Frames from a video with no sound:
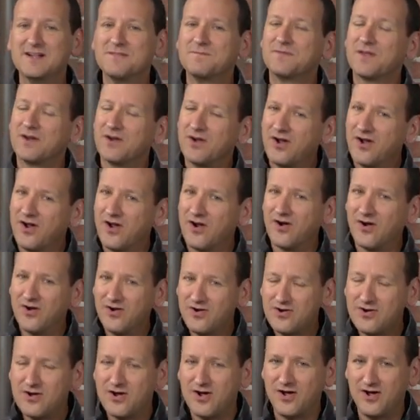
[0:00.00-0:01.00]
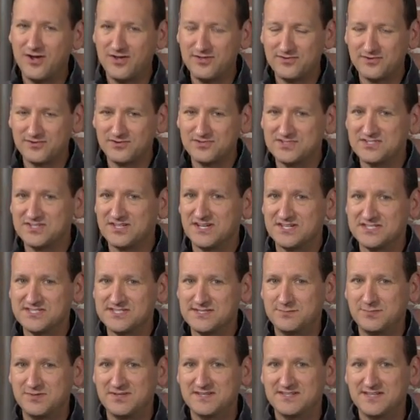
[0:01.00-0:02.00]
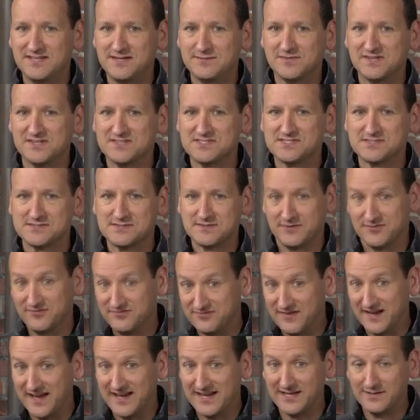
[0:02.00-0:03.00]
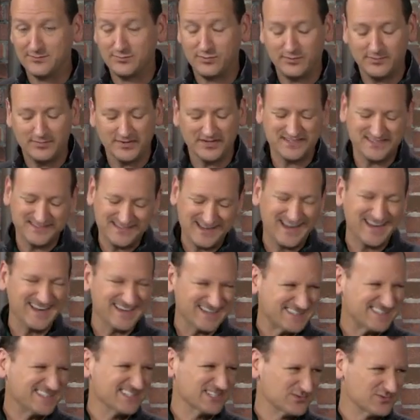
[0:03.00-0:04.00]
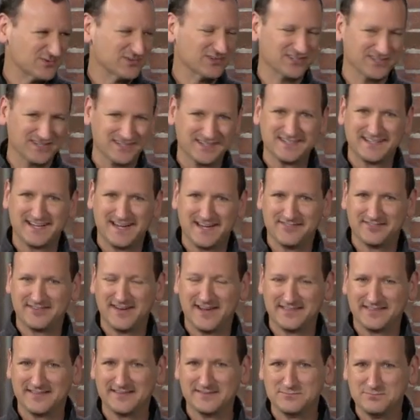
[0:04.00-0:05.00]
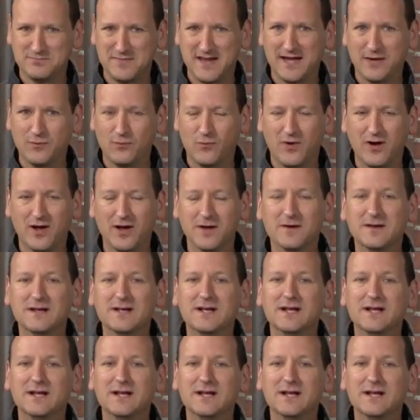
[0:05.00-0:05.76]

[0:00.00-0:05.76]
There are other DHCP daemons available, but ISC's really kind of got the main one.